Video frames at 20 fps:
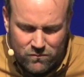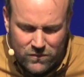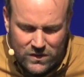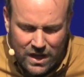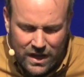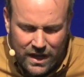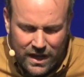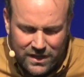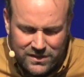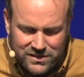
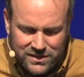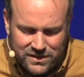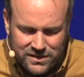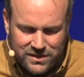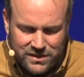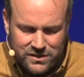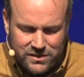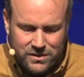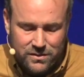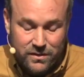I ask these
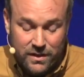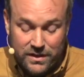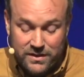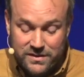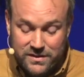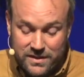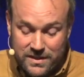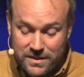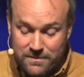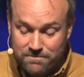things in
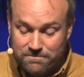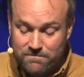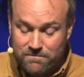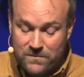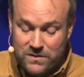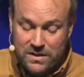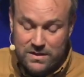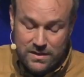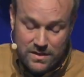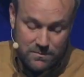Christ's name.
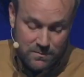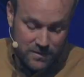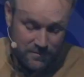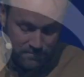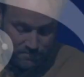Amen.